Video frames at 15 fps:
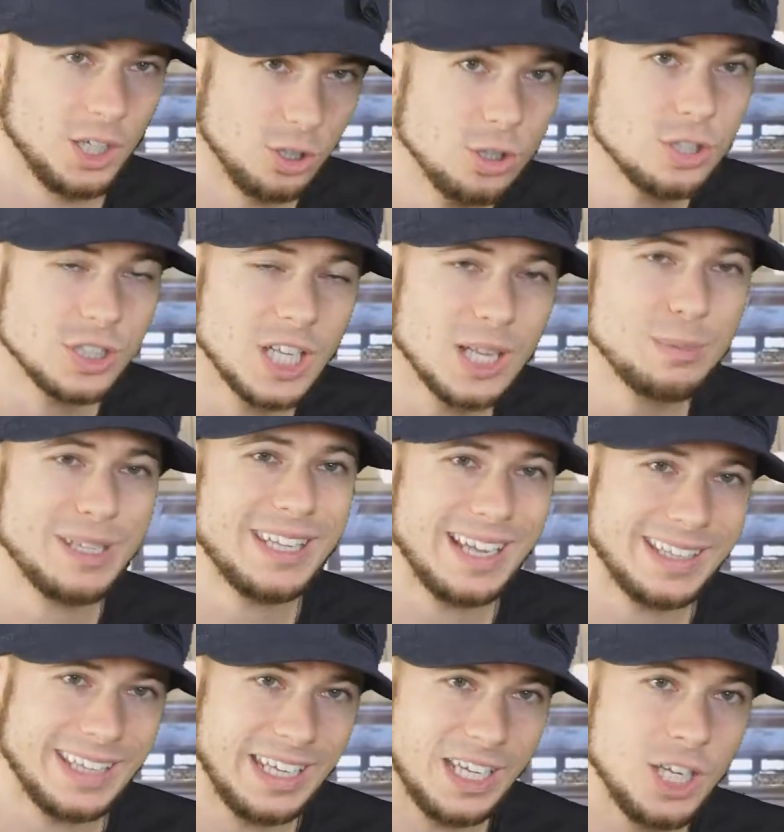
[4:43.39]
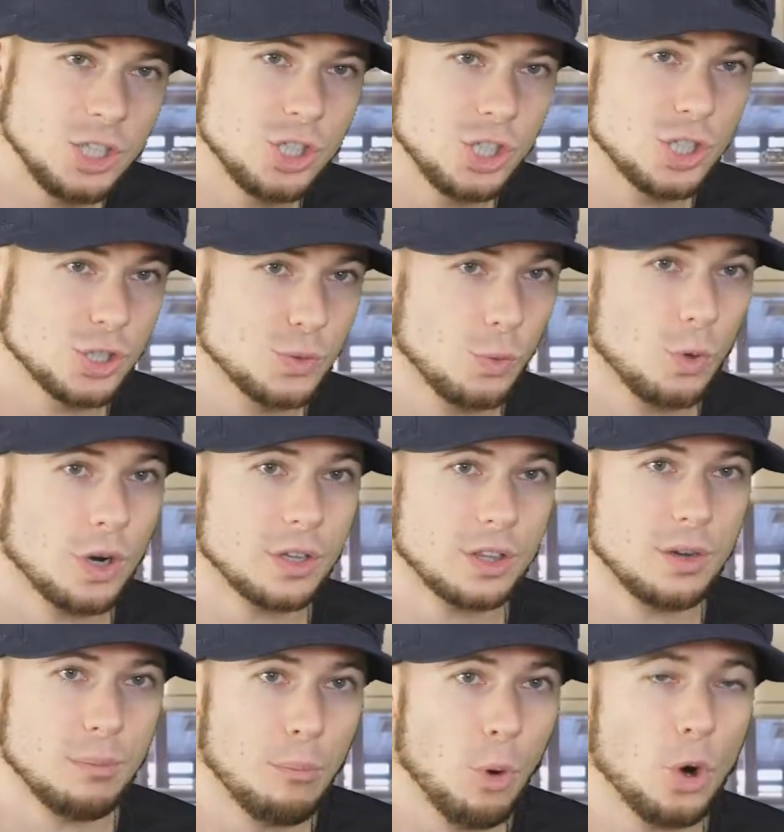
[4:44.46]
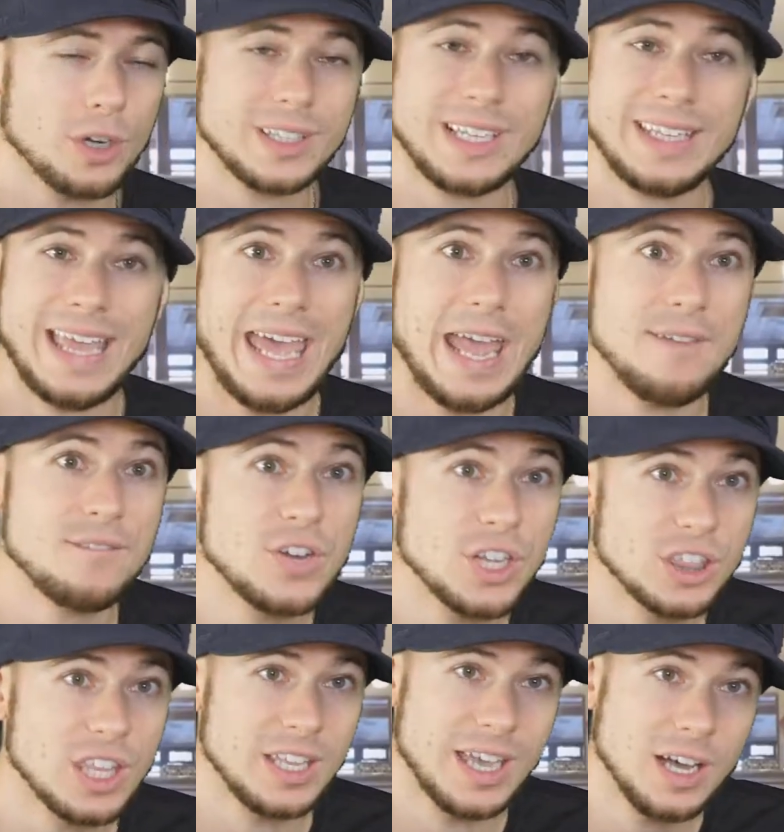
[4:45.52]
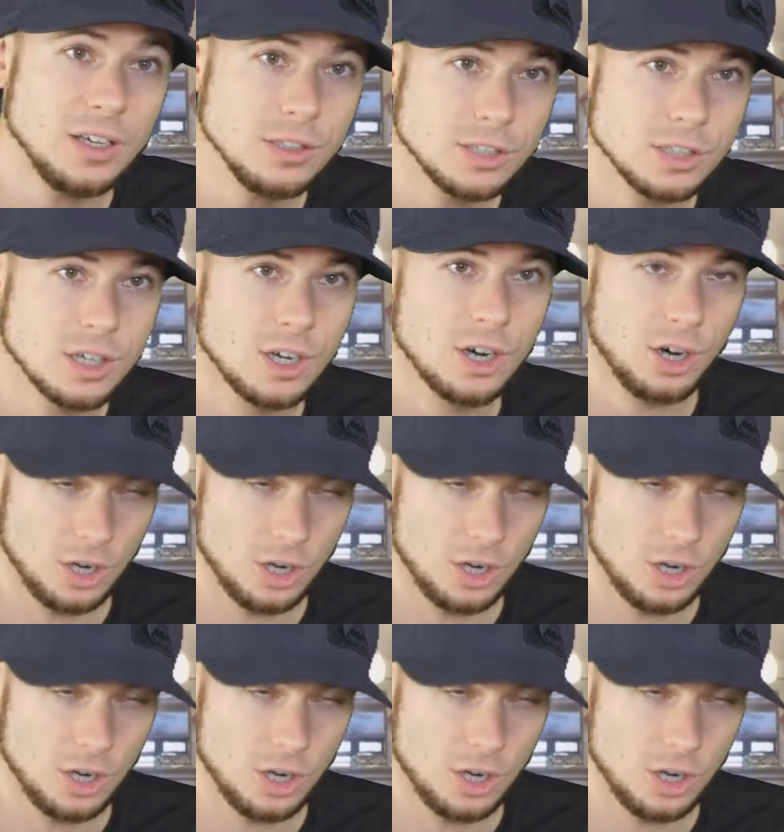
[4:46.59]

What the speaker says: You're telling me that the engine is worth more than everything else?